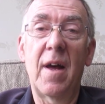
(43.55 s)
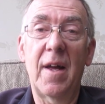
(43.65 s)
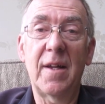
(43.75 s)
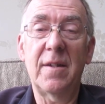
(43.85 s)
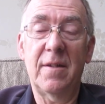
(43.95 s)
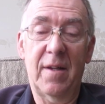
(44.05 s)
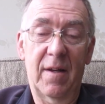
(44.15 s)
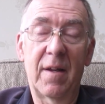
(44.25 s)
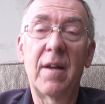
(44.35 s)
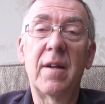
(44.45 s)
and
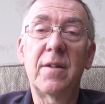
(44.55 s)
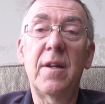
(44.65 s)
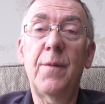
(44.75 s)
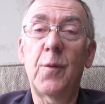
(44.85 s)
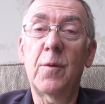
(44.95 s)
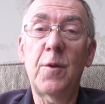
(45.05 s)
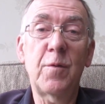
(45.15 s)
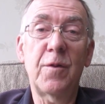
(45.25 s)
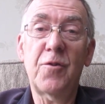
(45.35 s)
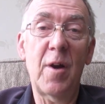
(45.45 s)
if you're
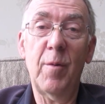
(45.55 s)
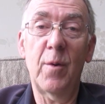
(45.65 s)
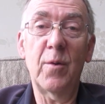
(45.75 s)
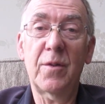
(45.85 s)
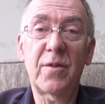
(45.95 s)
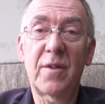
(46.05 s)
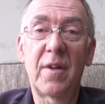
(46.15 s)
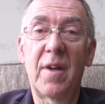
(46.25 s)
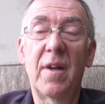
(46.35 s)
using treble hooks,